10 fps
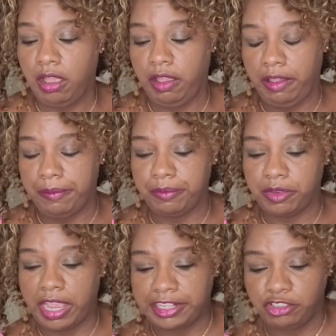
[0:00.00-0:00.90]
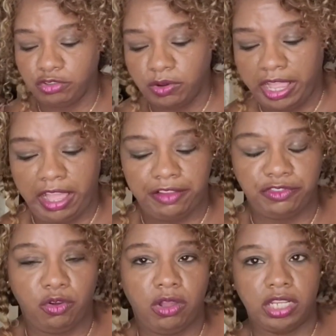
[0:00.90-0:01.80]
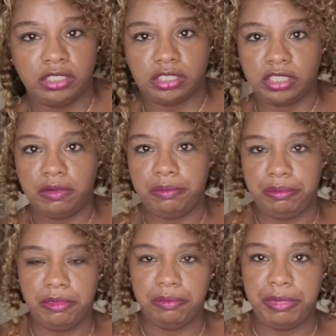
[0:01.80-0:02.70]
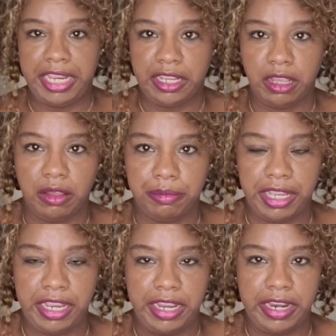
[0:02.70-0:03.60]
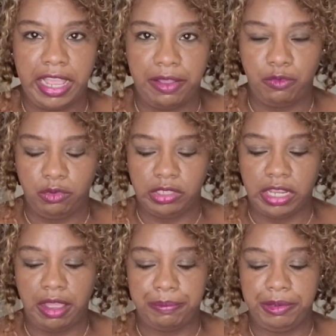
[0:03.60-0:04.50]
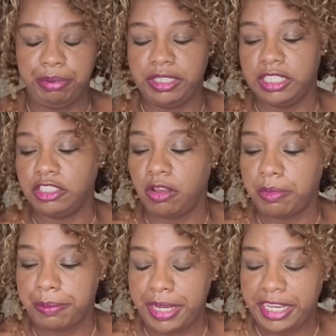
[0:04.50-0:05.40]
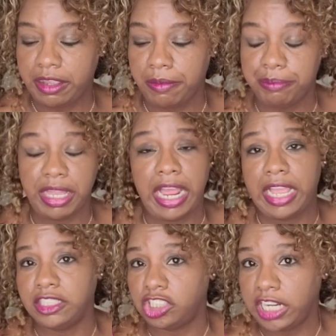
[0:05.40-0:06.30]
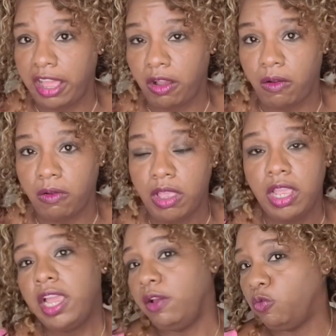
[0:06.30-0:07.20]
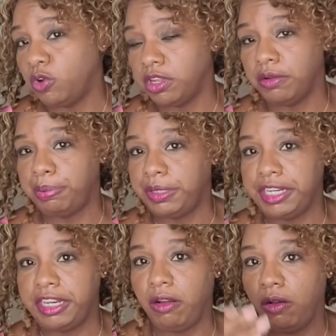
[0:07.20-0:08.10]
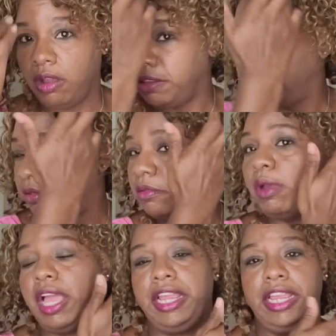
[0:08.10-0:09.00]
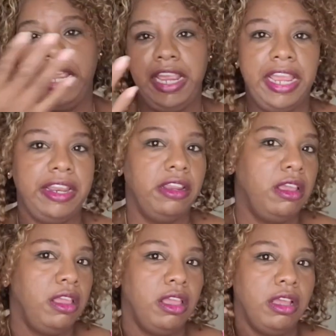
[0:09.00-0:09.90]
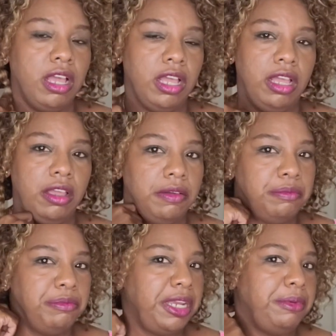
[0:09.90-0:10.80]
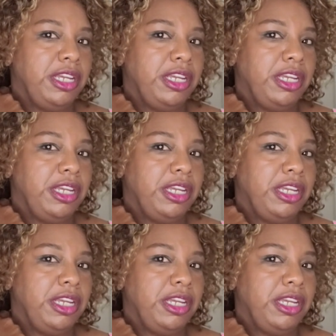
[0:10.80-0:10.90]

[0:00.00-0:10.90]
I do have on some makeup, and I will not be putting this on my makeup, but I shall and will put it on my hand, maybe a little